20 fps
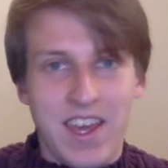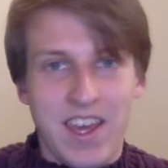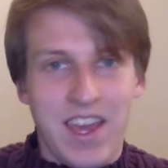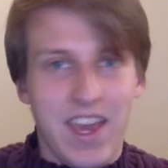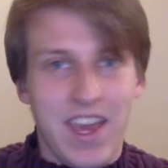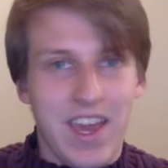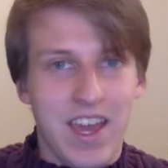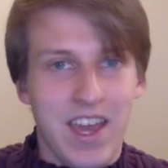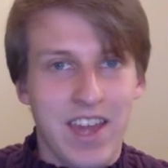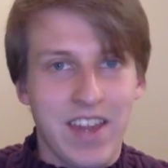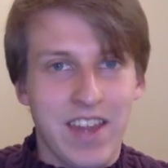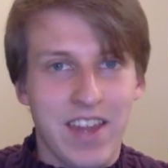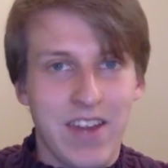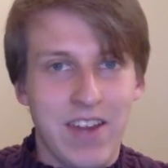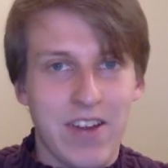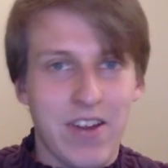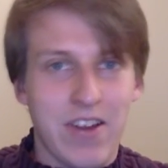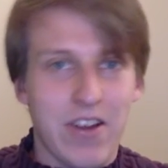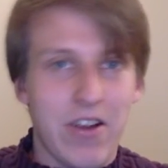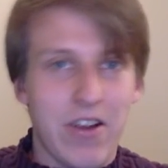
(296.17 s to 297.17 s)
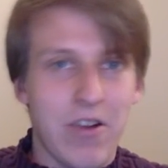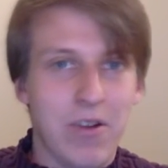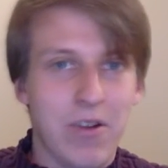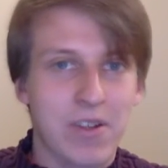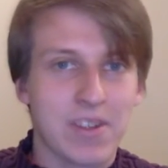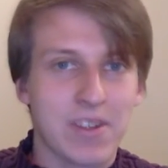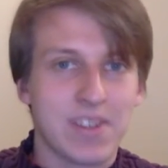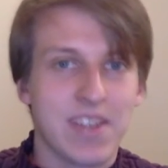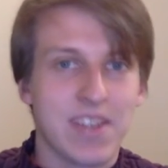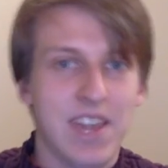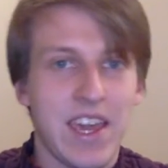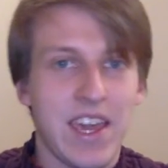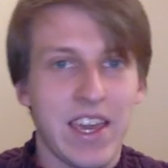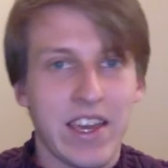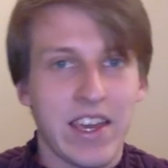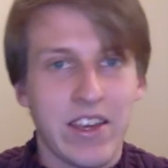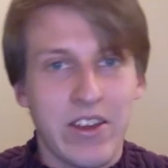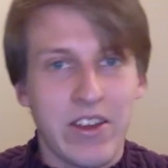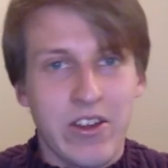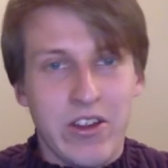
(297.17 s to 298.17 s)
And they're always
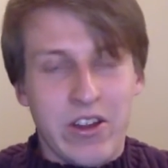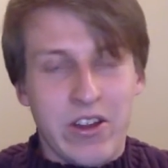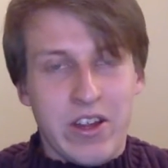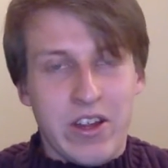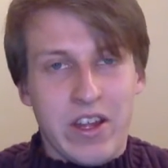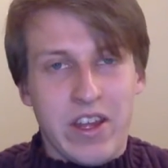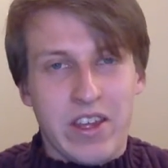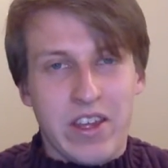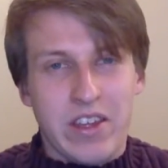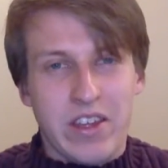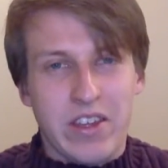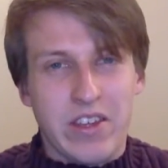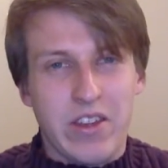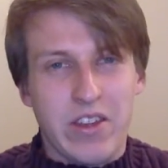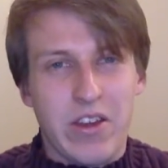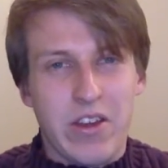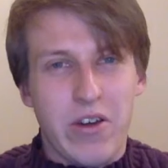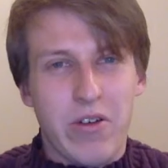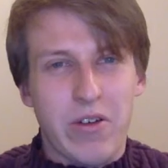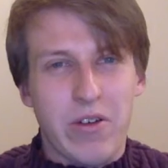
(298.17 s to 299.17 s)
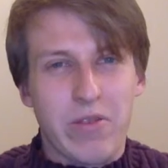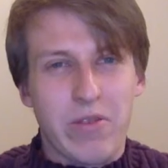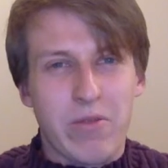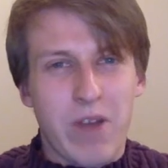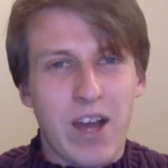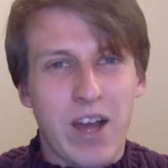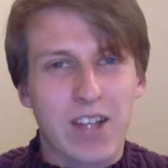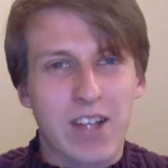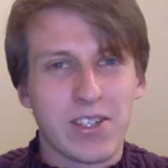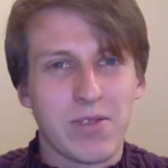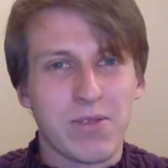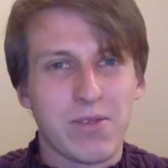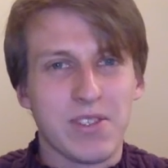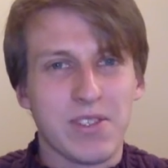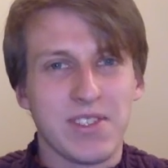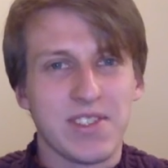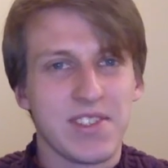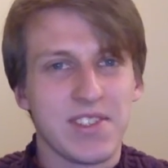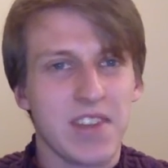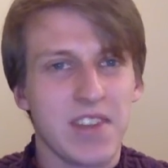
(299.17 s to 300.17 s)
saying, you know, Roger was
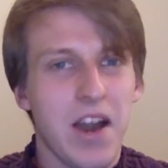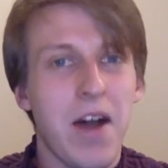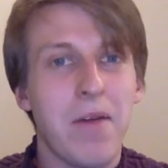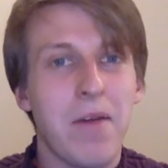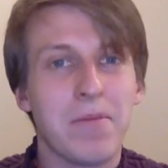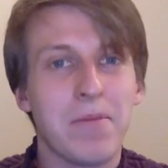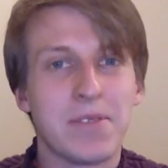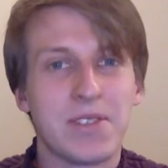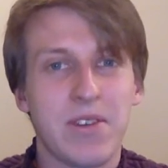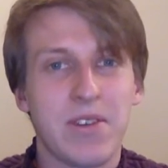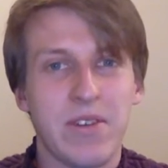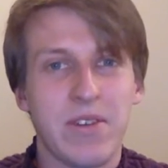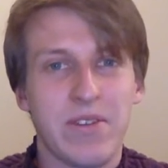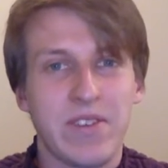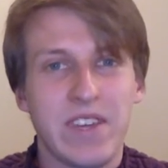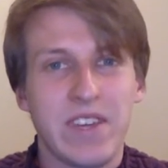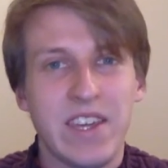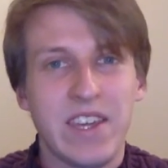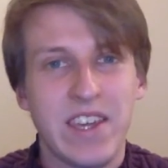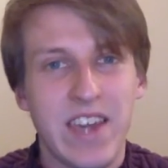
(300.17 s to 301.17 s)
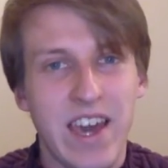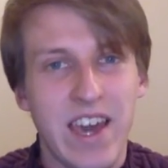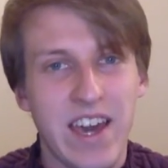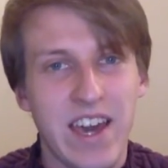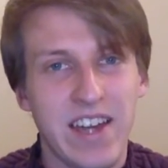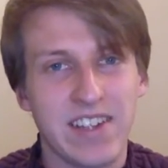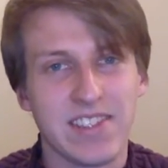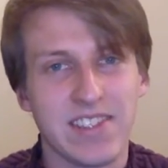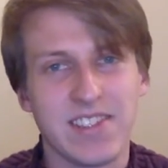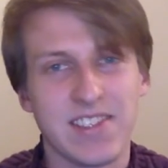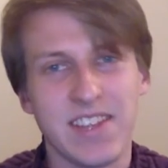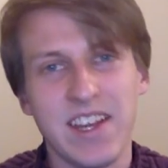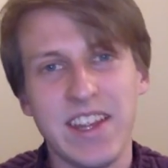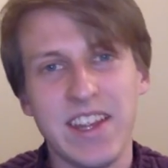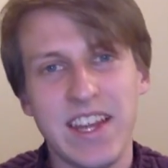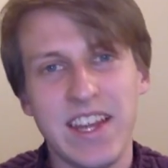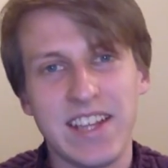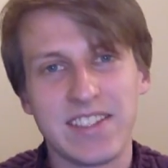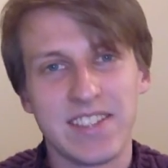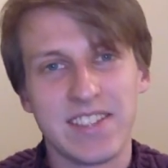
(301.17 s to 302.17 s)
scum, so if he had a son,
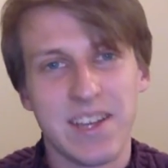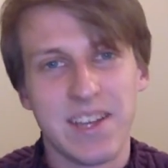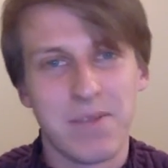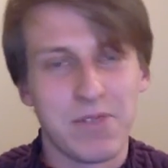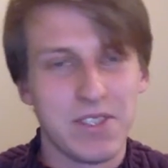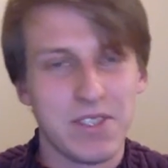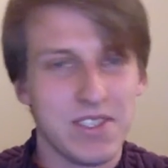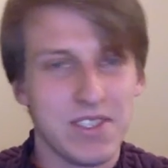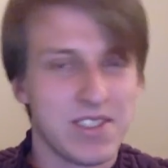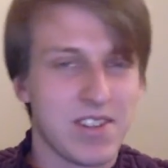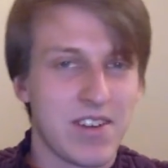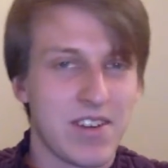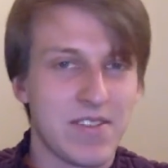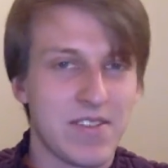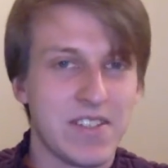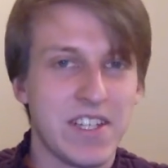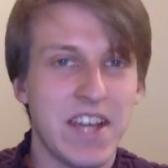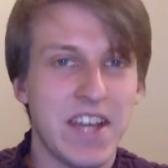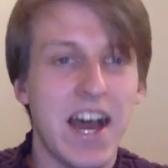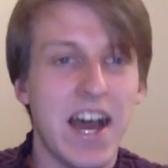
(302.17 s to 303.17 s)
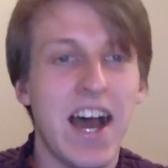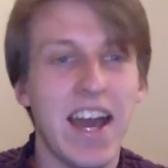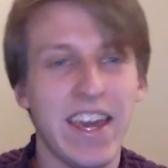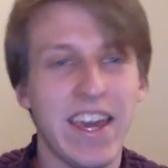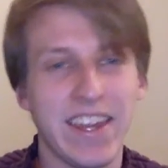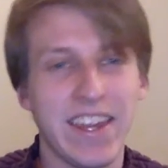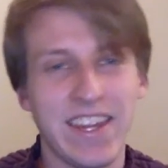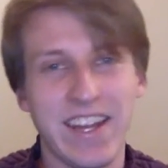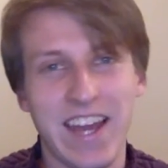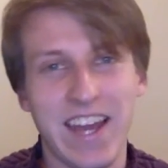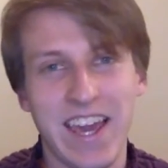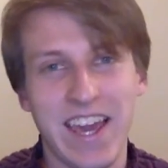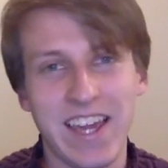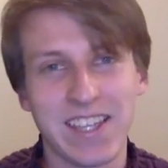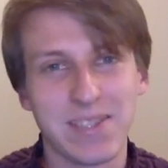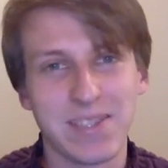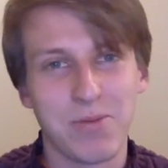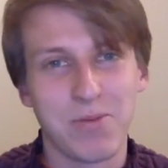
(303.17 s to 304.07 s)
that son would deserve to die, and then Ace